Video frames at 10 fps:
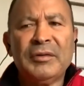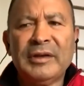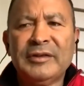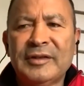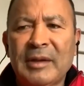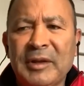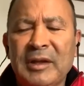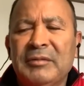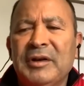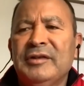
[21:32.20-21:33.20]
read
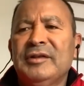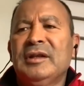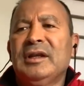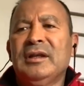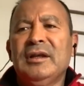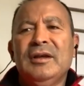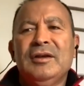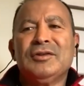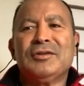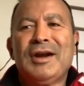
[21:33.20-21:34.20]
something recently.
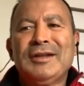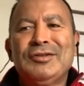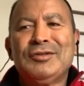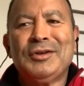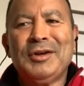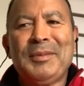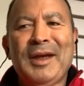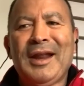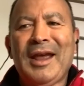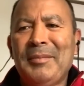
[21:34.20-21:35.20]
It's a great story
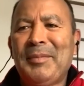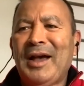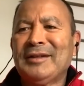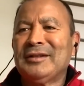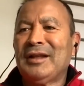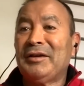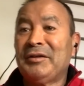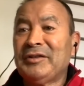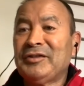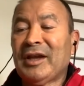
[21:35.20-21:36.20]
about how Barcelona
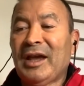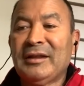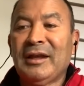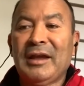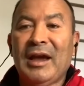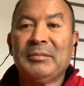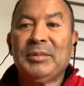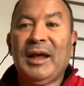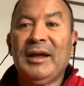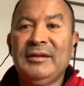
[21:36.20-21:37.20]
educate their young
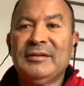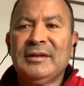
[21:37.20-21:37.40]
players.